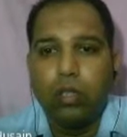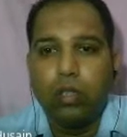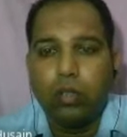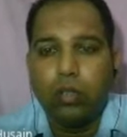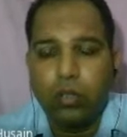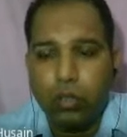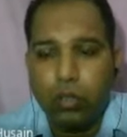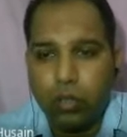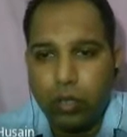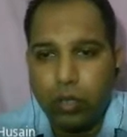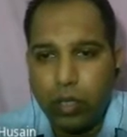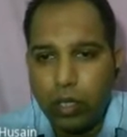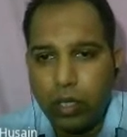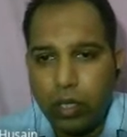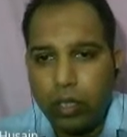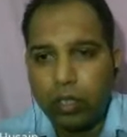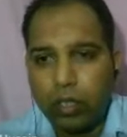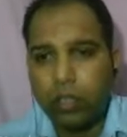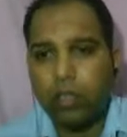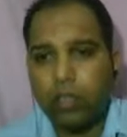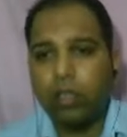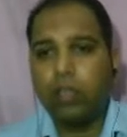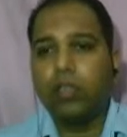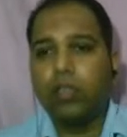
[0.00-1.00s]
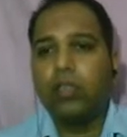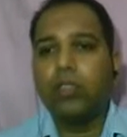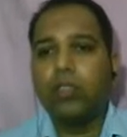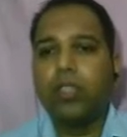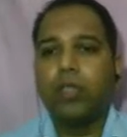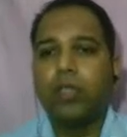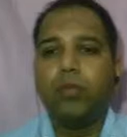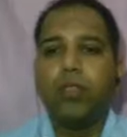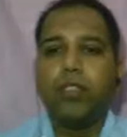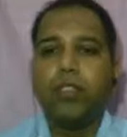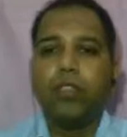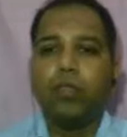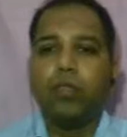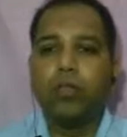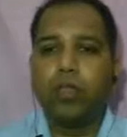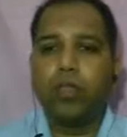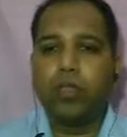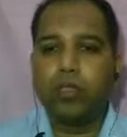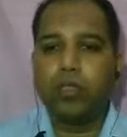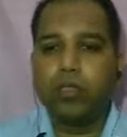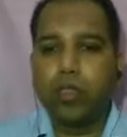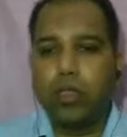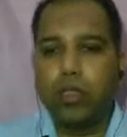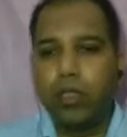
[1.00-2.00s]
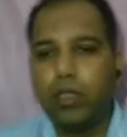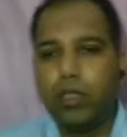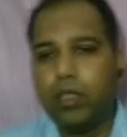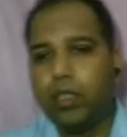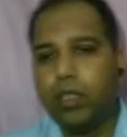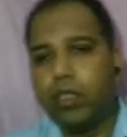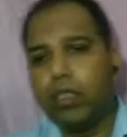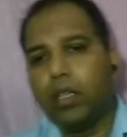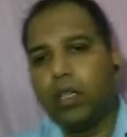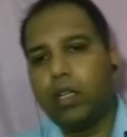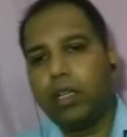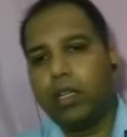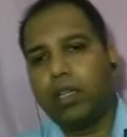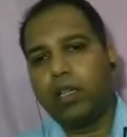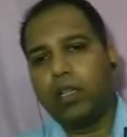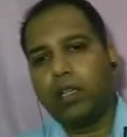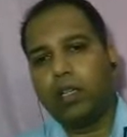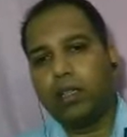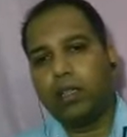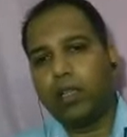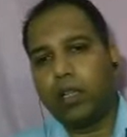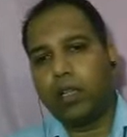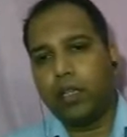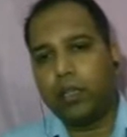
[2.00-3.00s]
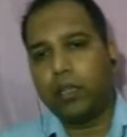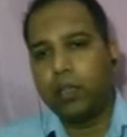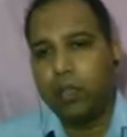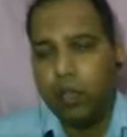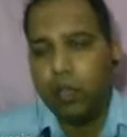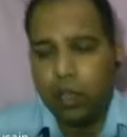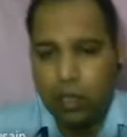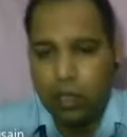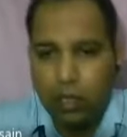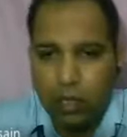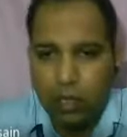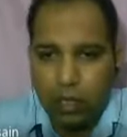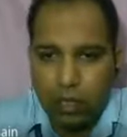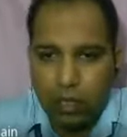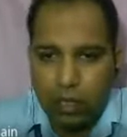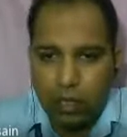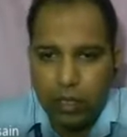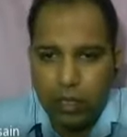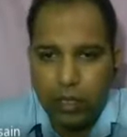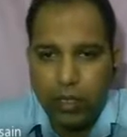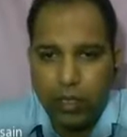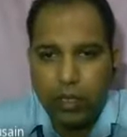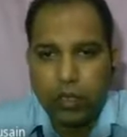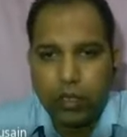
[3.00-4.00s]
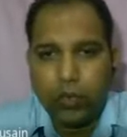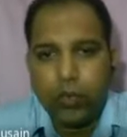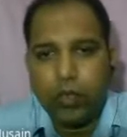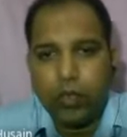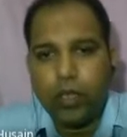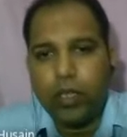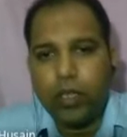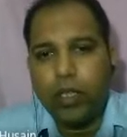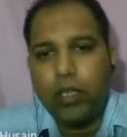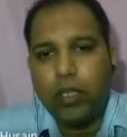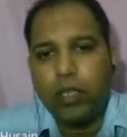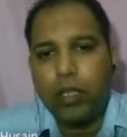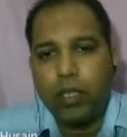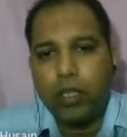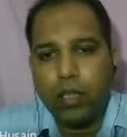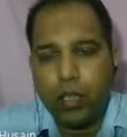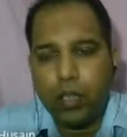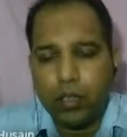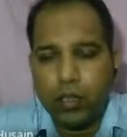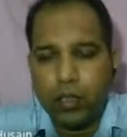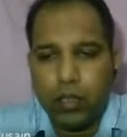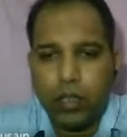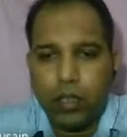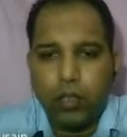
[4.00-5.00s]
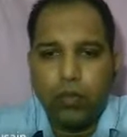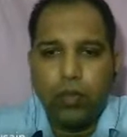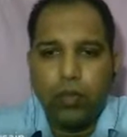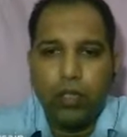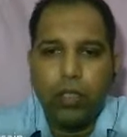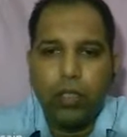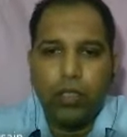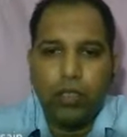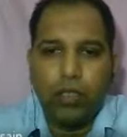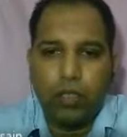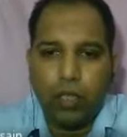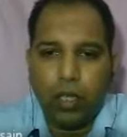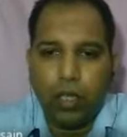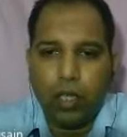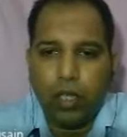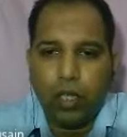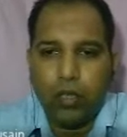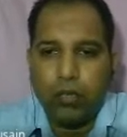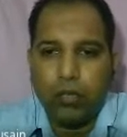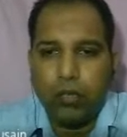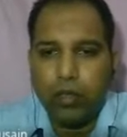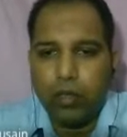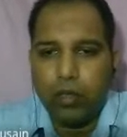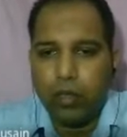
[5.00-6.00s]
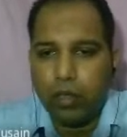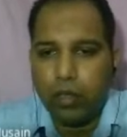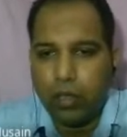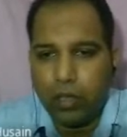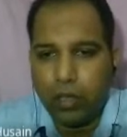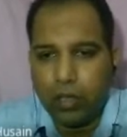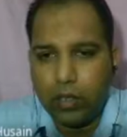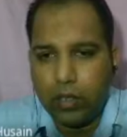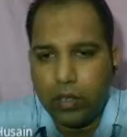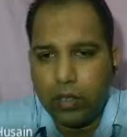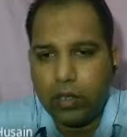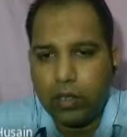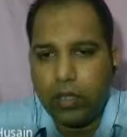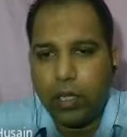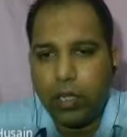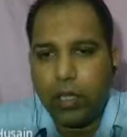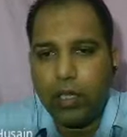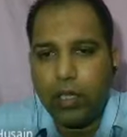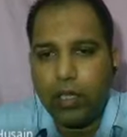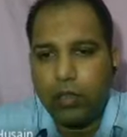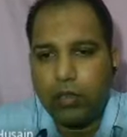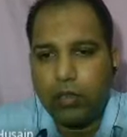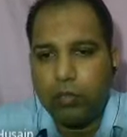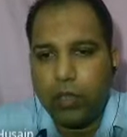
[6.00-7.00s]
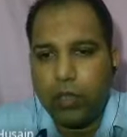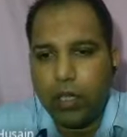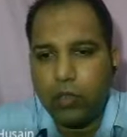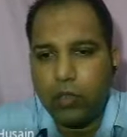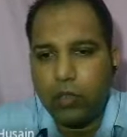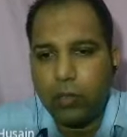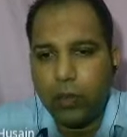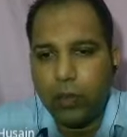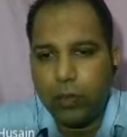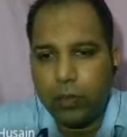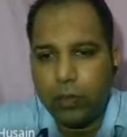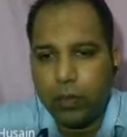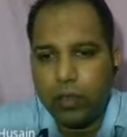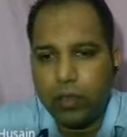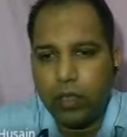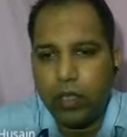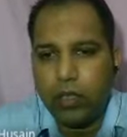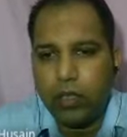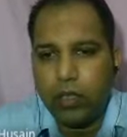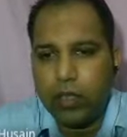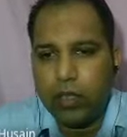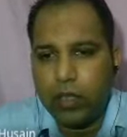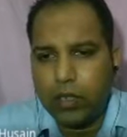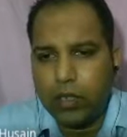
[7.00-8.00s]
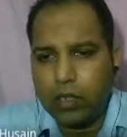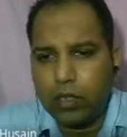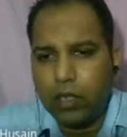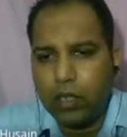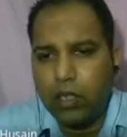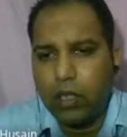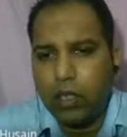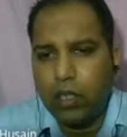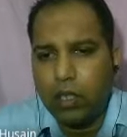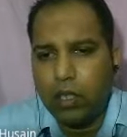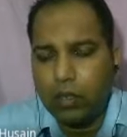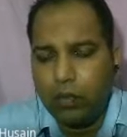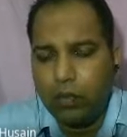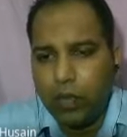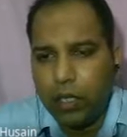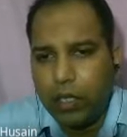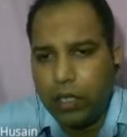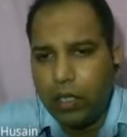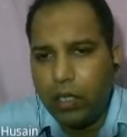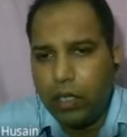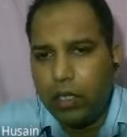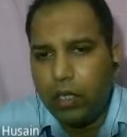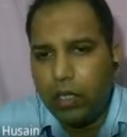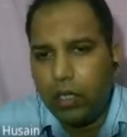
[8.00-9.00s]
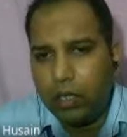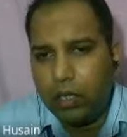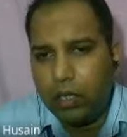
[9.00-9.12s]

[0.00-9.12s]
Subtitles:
So here in this image, you can see that a lady is working and she is wearing gloves and she is handling the micropipette and she's very